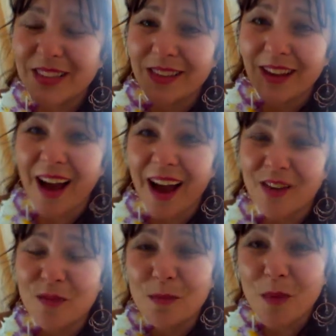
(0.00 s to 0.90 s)
are the kind
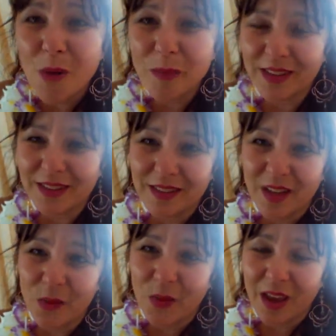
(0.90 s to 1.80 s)
of moments
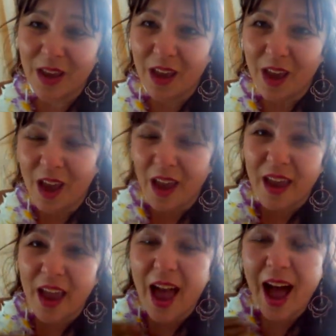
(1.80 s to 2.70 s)
that we,
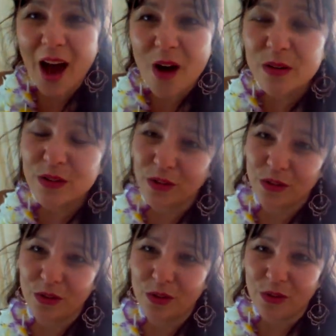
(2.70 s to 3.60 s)
how do
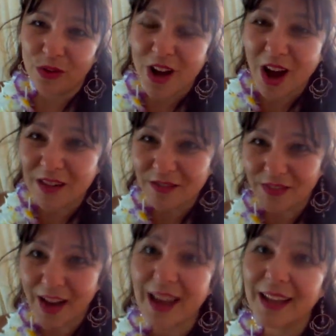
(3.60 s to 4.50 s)
you
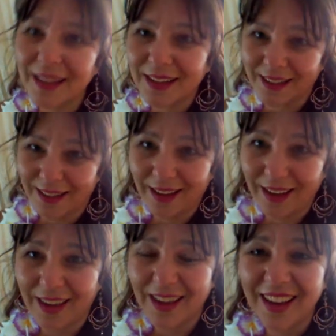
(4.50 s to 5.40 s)

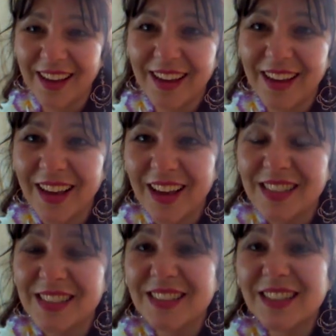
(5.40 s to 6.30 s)
non-violently
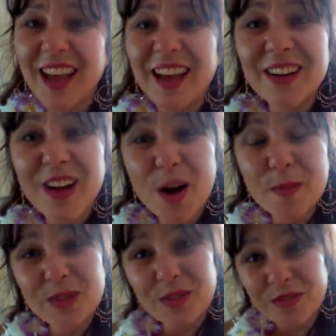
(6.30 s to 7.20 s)
stand
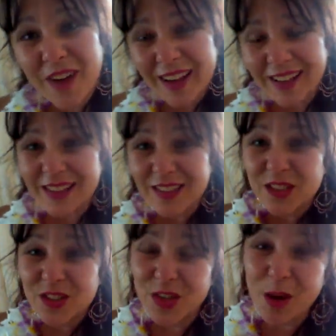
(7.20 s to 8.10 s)
up to violence,
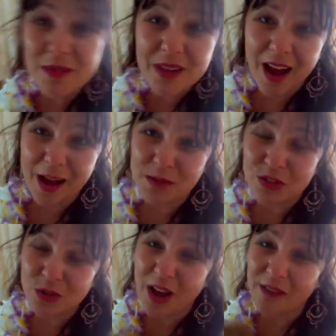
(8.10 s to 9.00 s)
sometimes
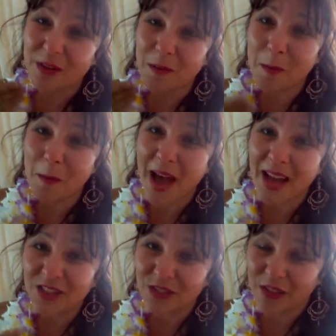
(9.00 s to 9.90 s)
you have to
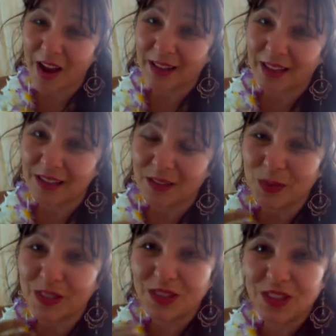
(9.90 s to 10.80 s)
match violence
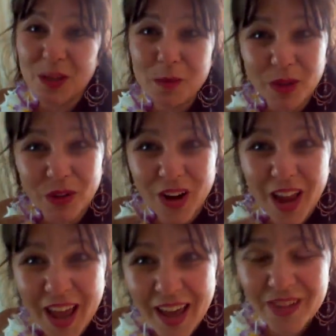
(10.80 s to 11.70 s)
with similar
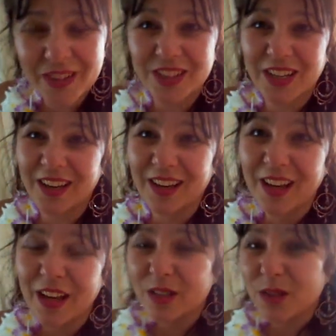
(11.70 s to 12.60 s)
energy.
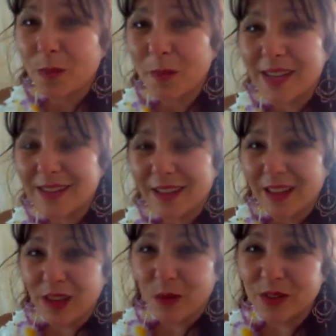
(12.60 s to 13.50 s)
So basically,
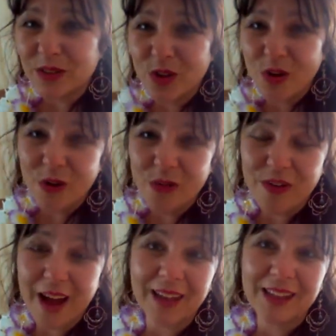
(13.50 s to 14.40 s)
there was no
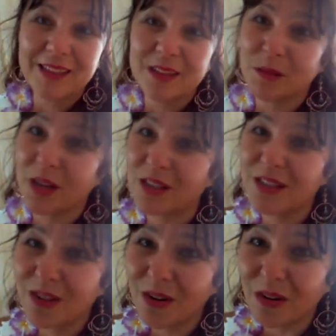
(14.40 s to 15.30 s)
violence in my
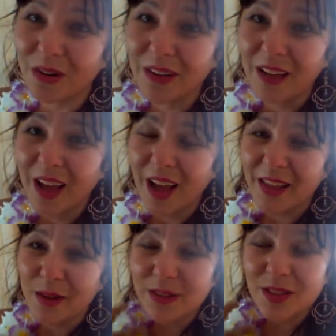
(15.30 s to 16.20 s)
soul.
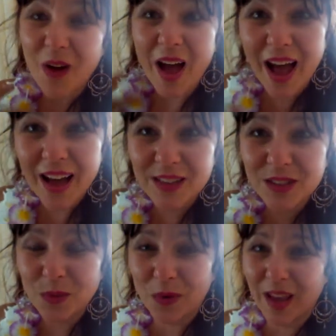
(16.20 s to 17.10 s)
There was no
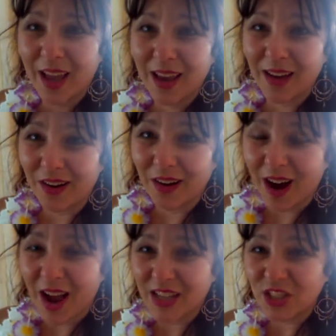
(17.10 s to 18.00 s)
actual anger.
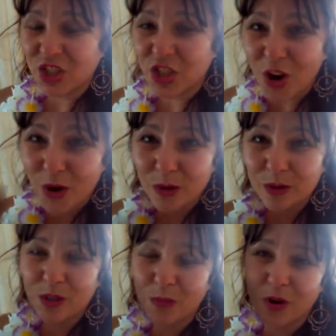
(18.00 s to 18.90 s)
I
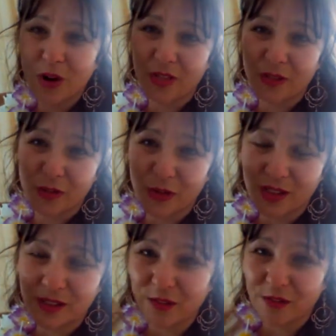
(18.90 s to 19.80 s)
chose to put on the
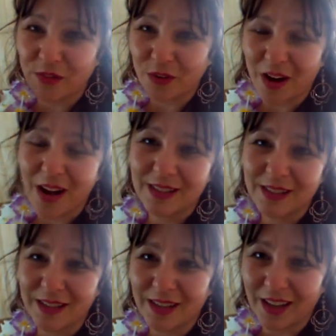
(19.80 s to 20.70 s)
voice of
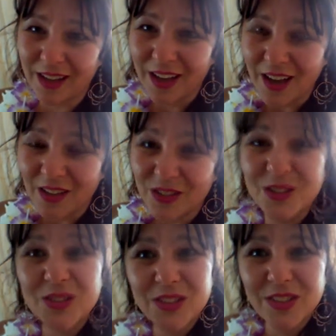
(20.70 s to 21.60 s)
ferocity to
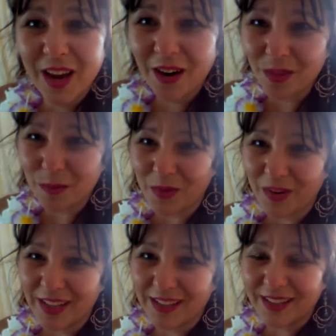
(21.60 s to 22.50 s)
scare the
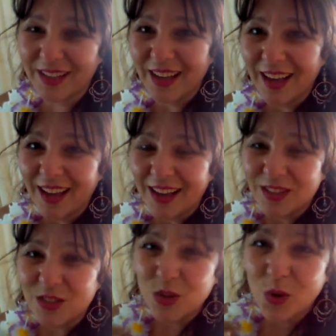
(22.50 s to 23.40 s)
boys.
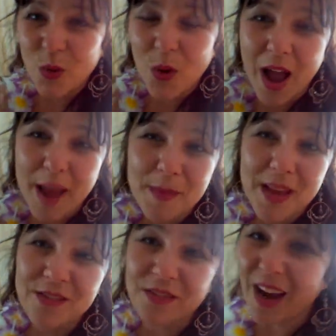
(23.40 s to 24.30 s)
So I'm
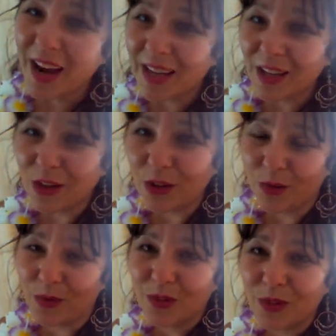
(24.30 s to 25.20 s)
inviting
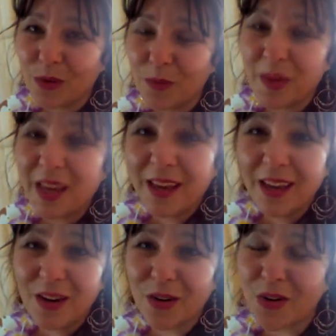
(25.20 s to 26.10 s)
you to be a
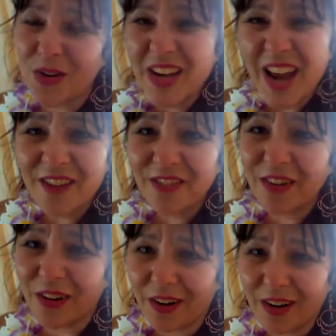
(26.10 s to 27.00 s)
hero.
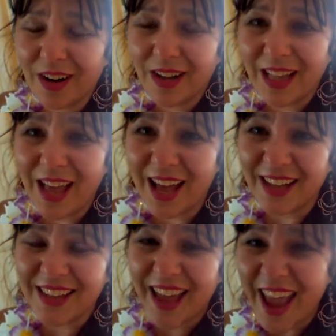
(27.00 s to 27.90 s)
Never
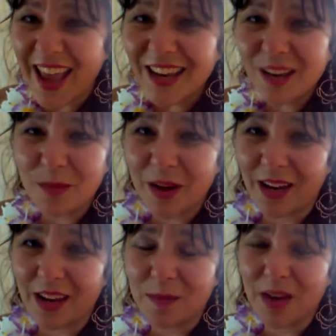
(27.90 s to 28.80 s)
let
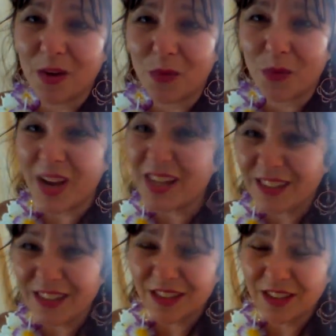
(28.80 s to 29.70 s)
anybody make a
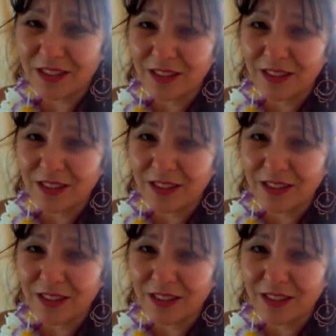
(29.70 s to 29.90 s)
racist